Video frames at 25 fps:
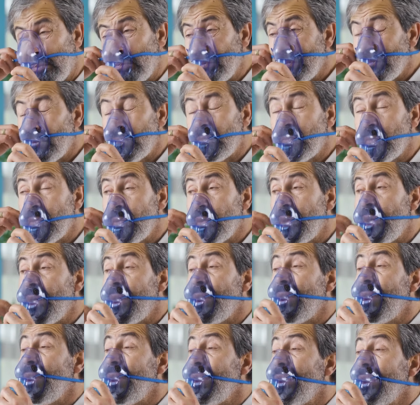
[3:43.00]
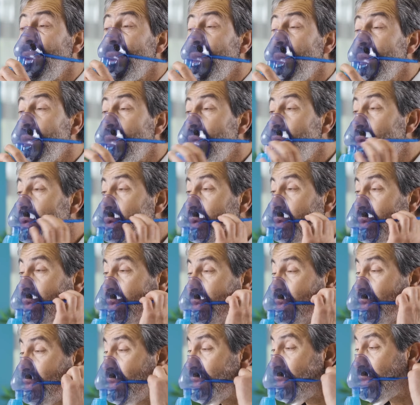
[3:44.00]
treatable because we have very good
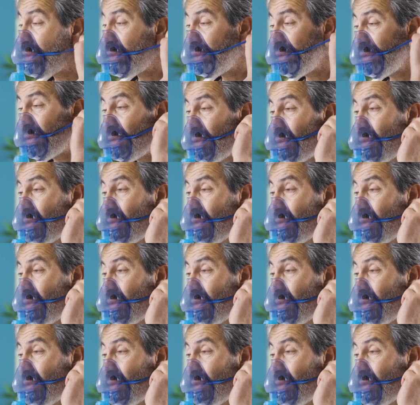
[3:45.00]
drugs for them